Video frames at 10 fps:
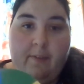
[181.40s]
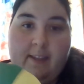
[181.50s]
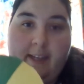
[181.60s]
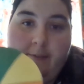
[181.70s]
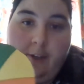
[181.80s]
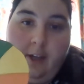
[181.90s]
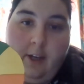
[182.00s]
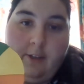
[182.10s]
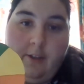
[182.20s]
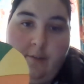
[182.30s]
the 7
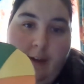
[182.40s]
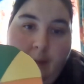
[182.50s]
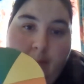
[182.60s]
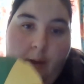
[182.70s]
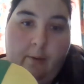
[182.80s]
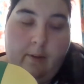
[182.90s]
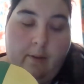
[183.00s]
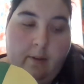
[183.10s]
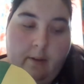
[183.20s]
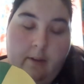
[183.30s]
colours of the rainbow.
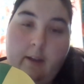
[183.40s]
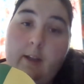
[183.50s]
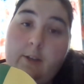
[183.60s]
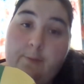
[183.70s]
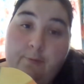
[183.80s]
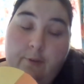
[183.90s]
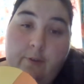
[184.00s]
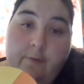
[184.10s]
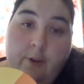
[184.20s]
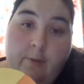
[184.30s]
To
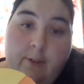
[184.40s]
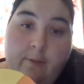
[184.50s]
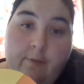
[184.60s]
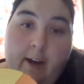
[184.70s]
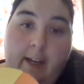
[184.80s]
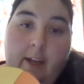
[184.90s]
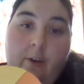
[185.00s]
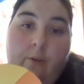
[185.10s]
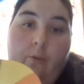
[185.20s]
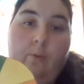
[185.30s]
prove Newton right,
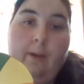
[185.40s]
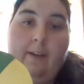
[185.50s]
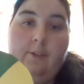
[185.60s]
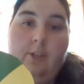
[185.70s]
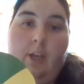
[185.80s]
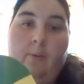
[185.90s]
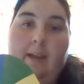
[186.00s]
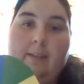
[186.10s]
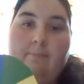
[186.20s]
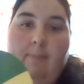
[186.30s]
all we have to do
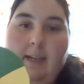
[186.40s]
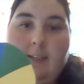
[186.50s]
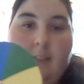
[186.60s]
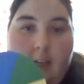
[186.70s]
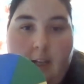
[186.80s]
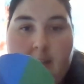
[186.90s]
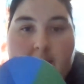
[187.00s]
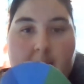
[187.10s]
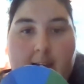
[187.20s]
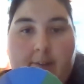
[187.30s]
is mix the colours
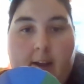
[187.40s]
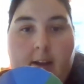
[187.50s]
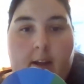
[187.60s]
together